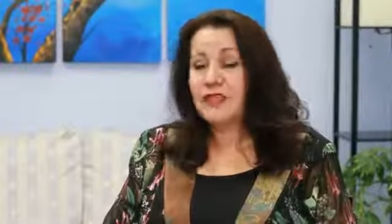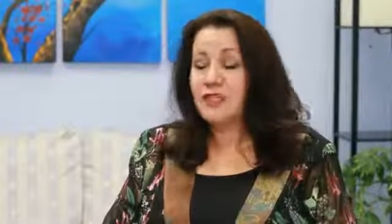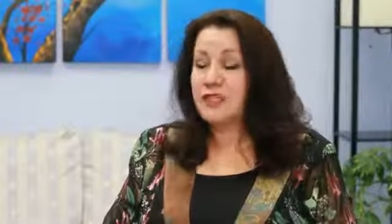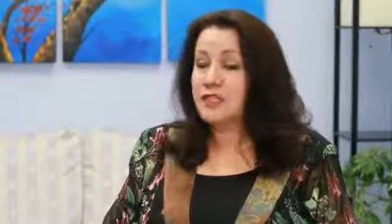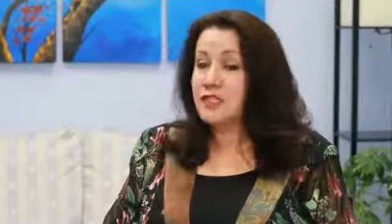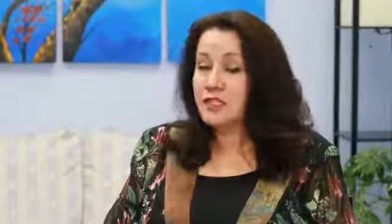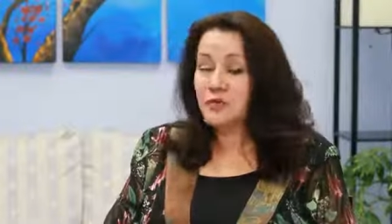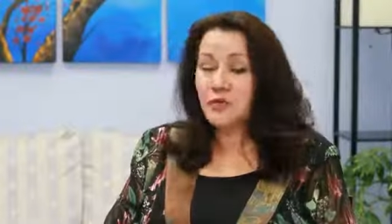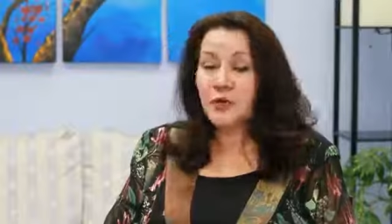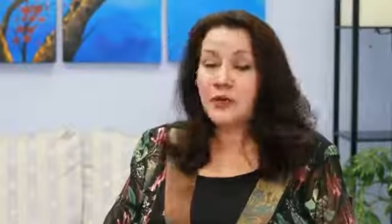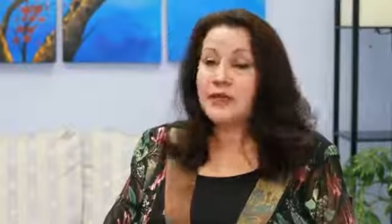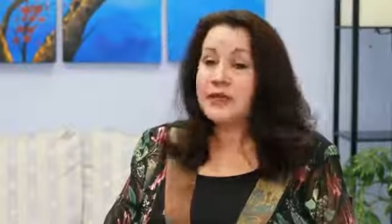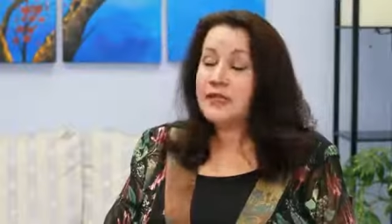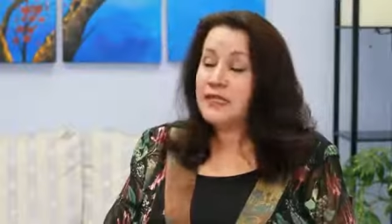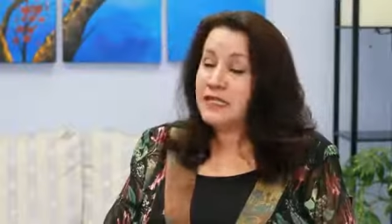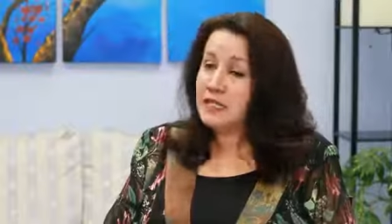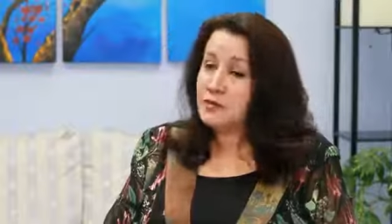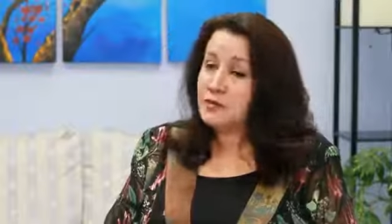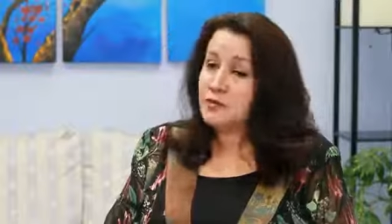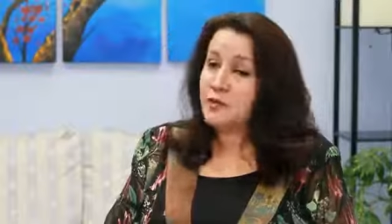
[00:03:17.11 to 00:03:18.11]
The swelling in
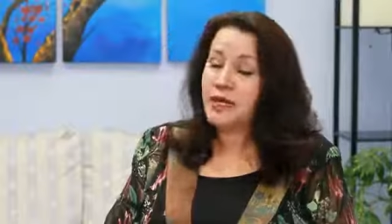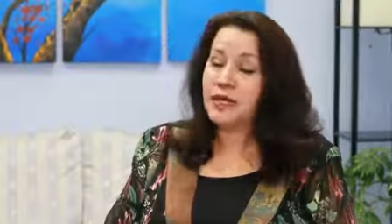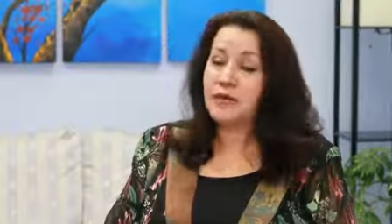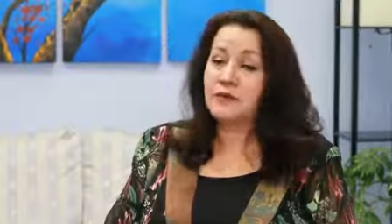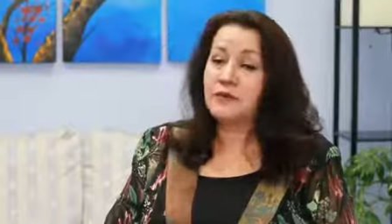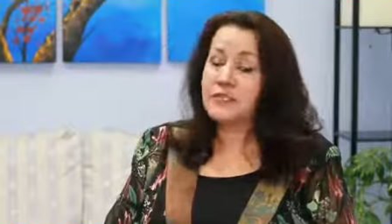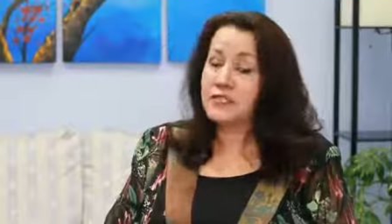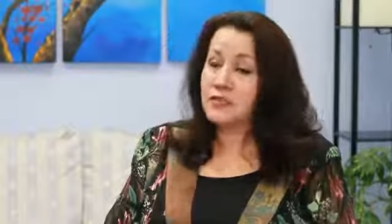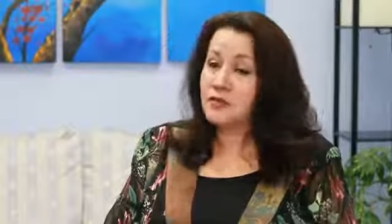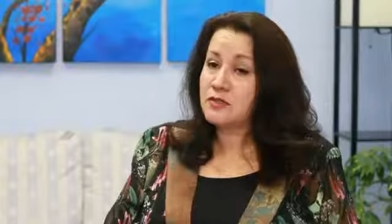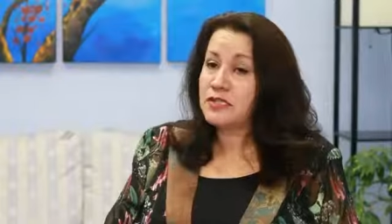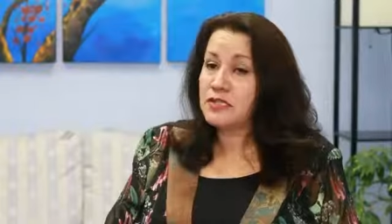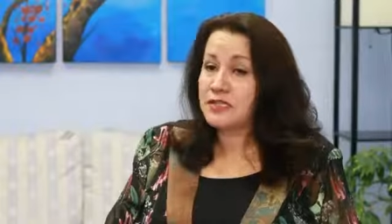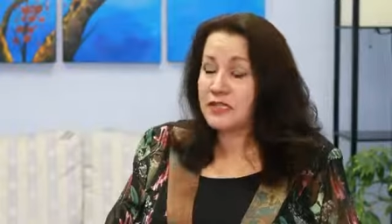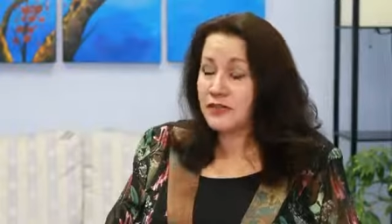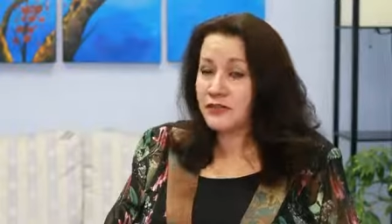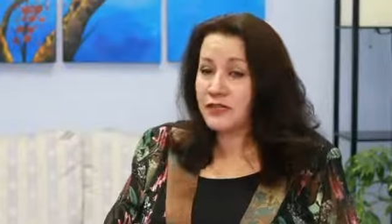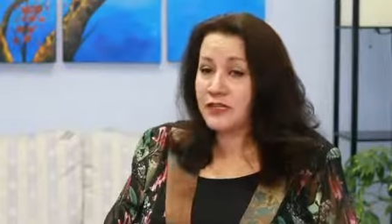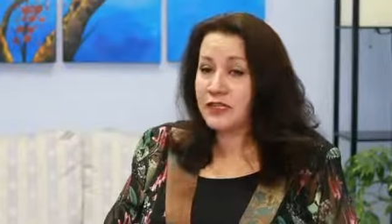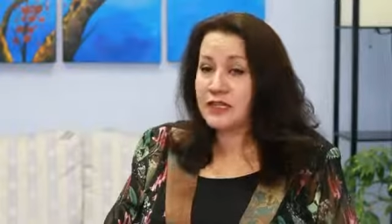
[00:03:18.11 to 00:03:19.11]
his brain was so
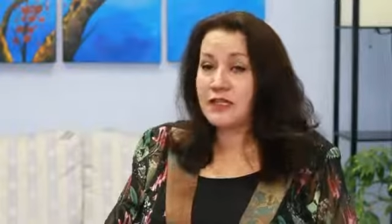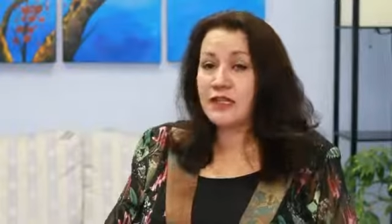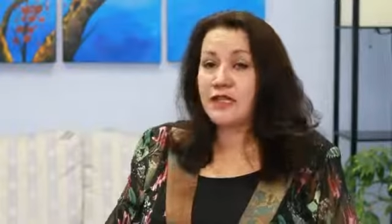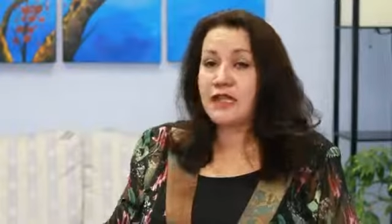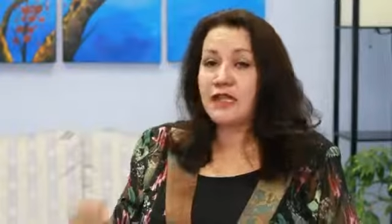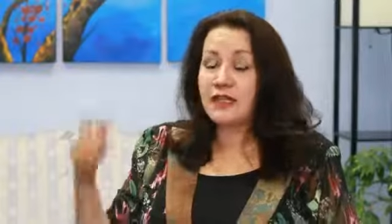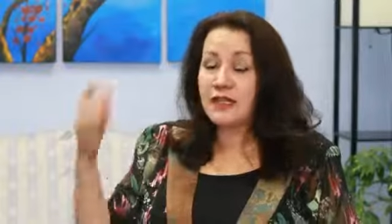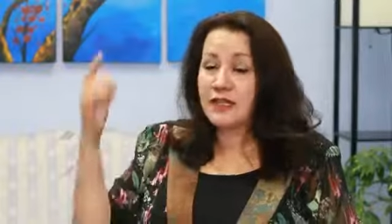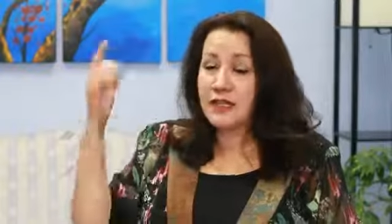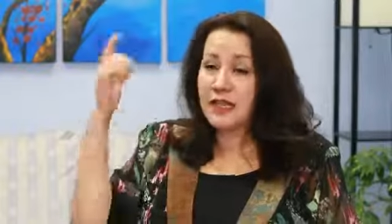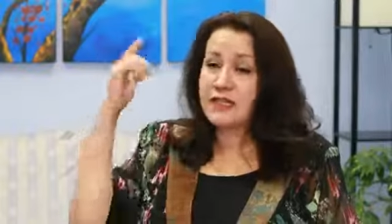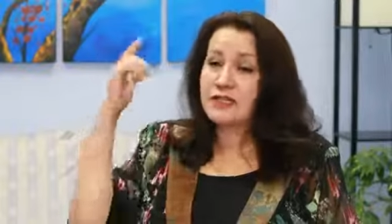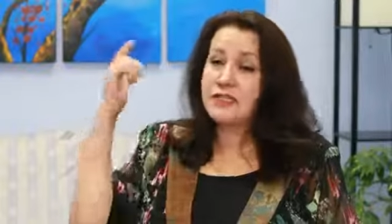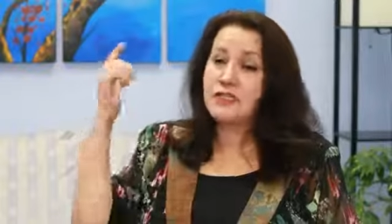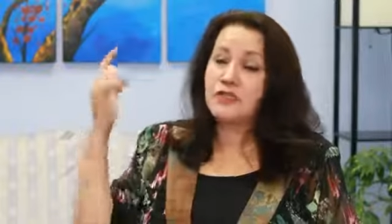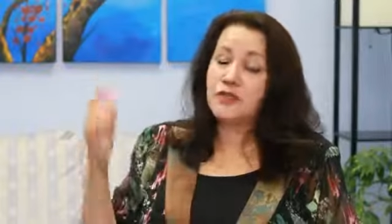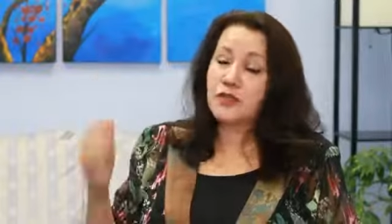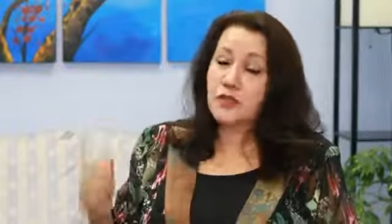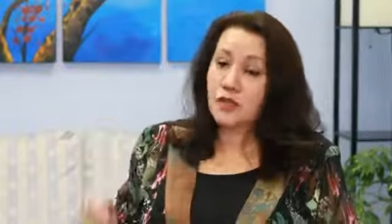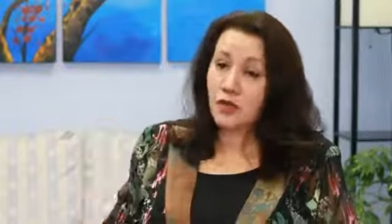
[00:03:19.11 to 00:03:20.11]
significant, they had to
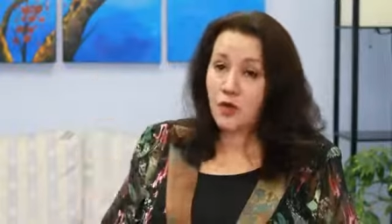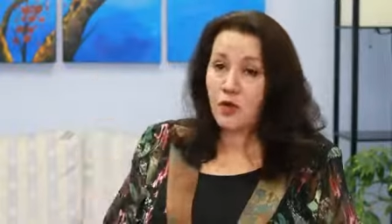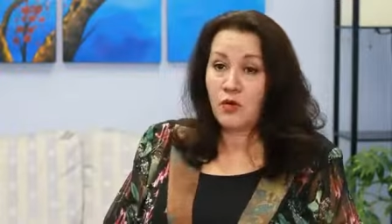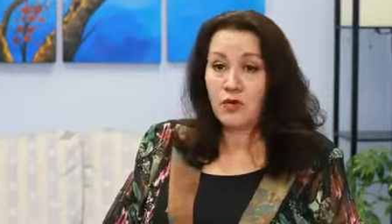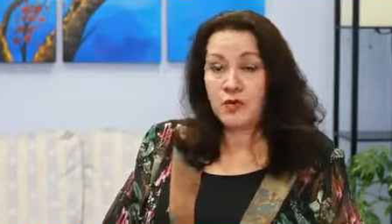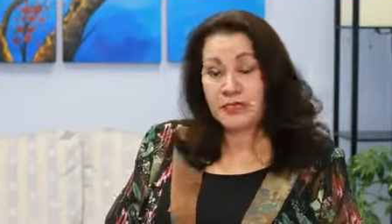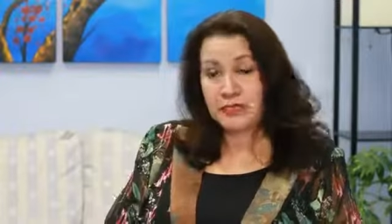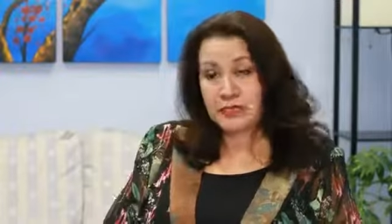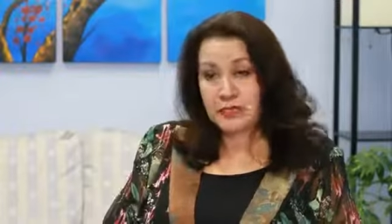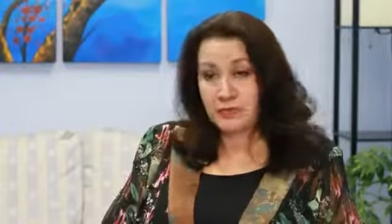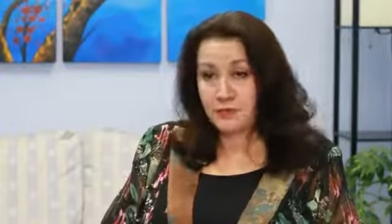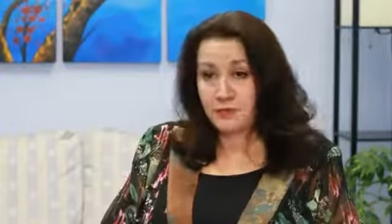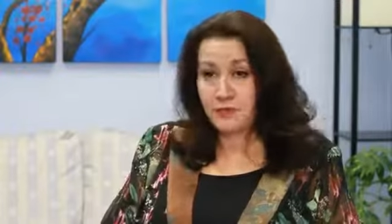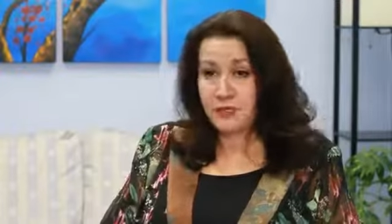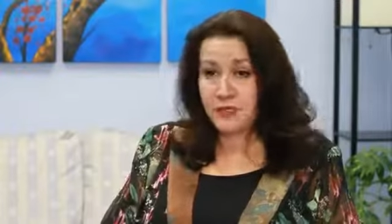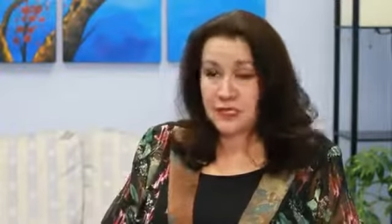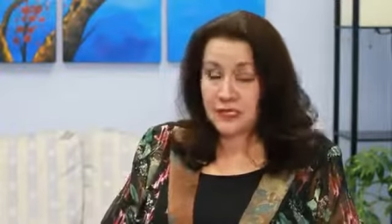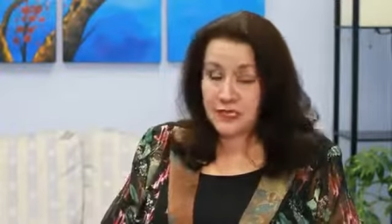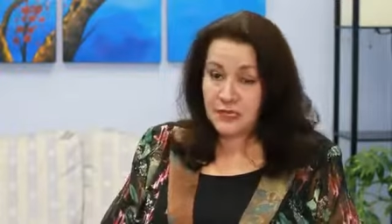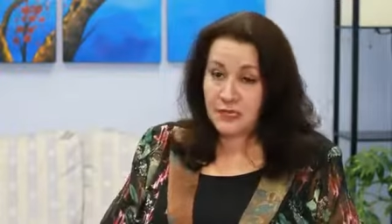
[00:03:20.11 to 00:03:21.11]
drill a hole in his,
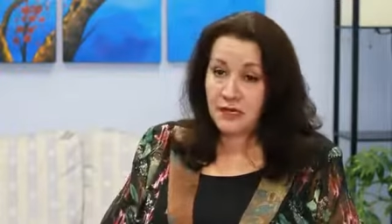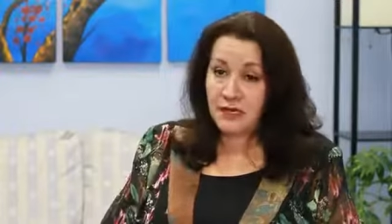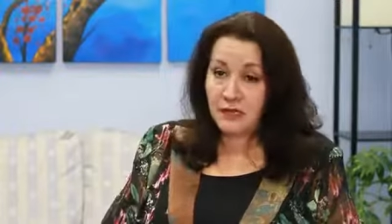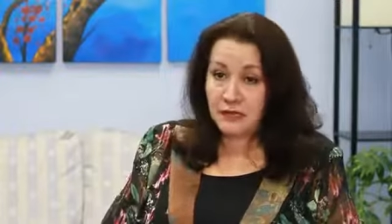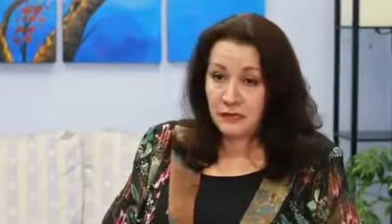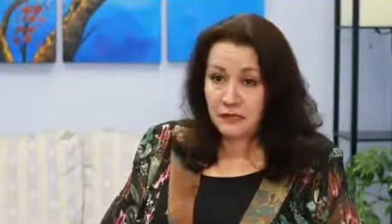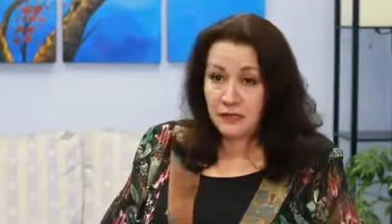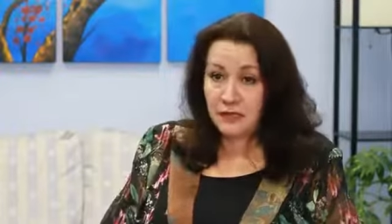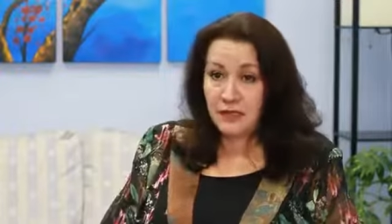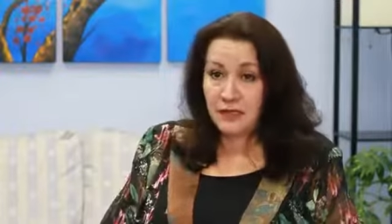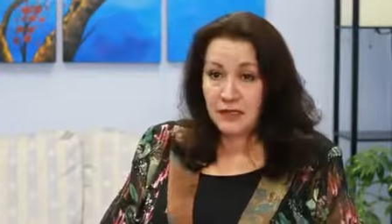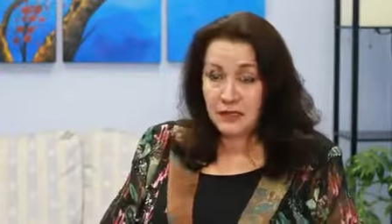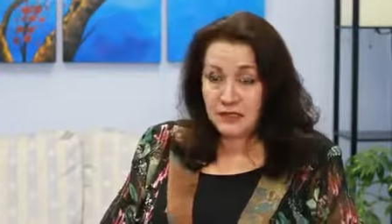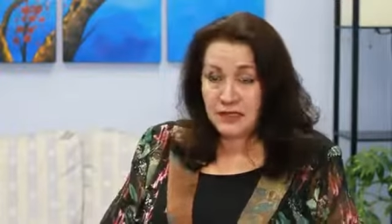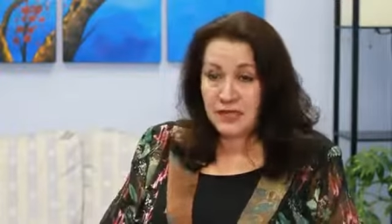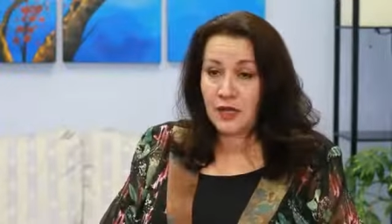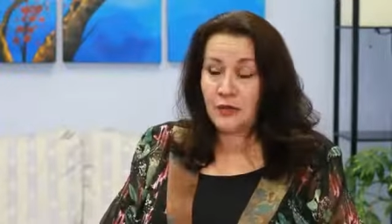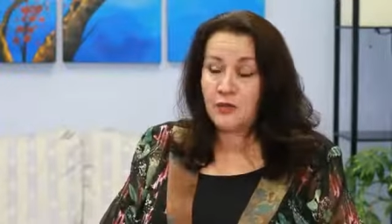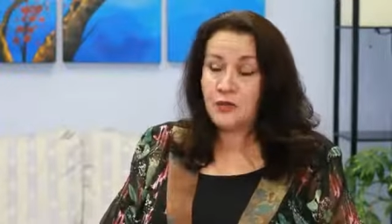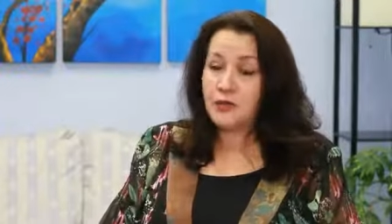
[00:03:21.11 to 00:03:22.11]
in his skull
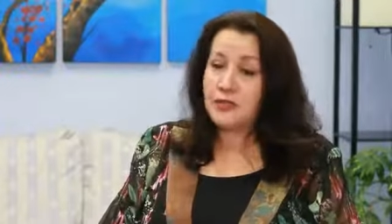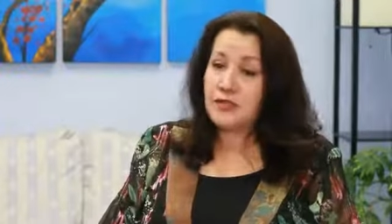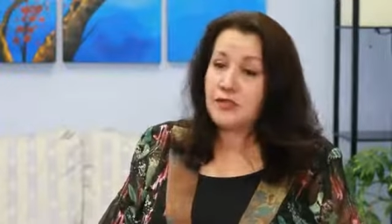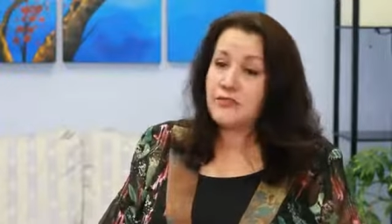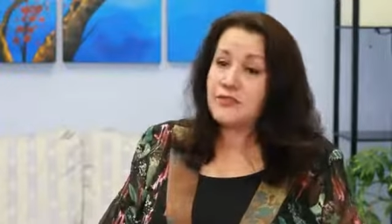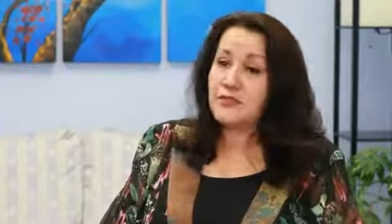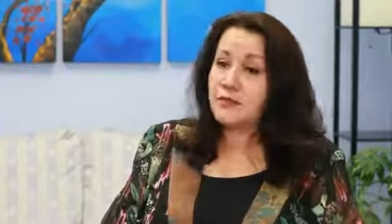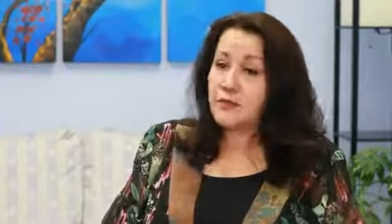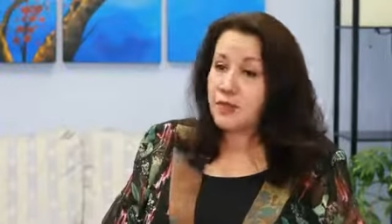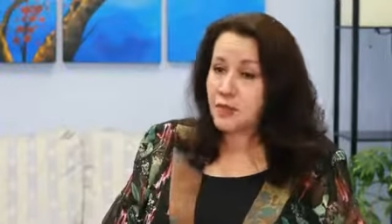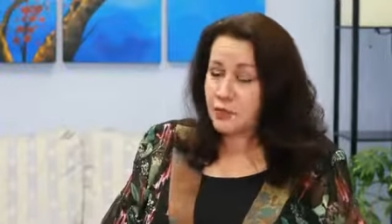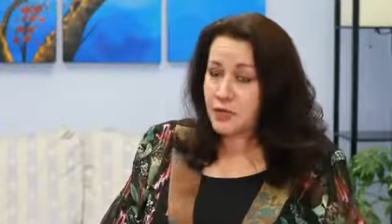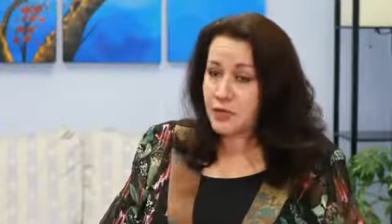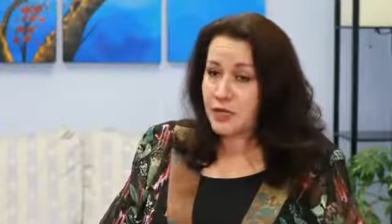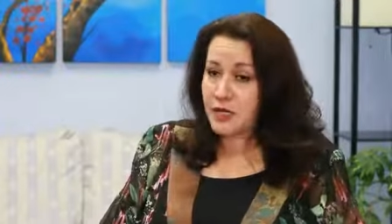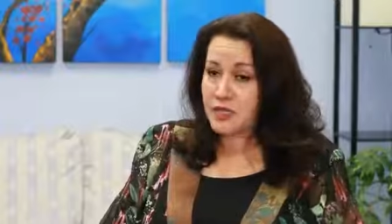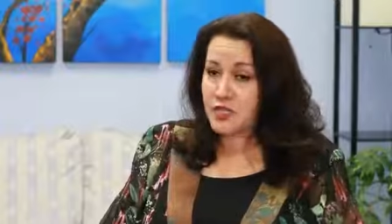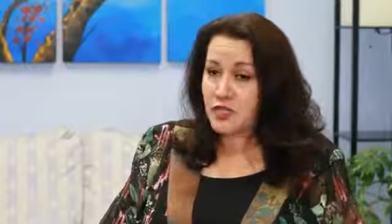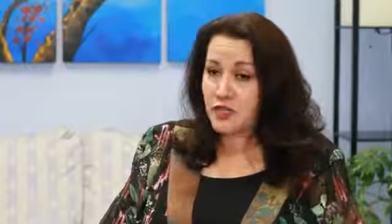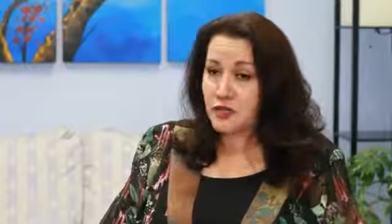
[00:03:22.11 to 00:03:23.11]
to help relieve some of the
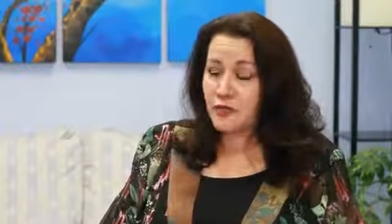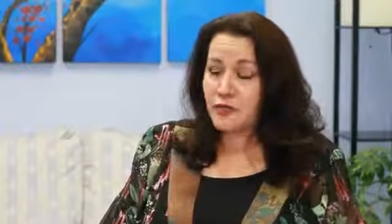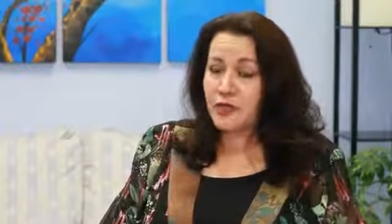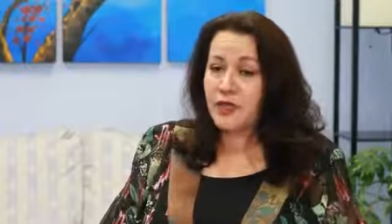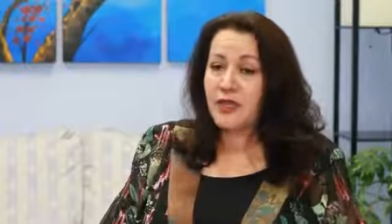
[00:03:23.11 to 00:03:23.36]
pressure.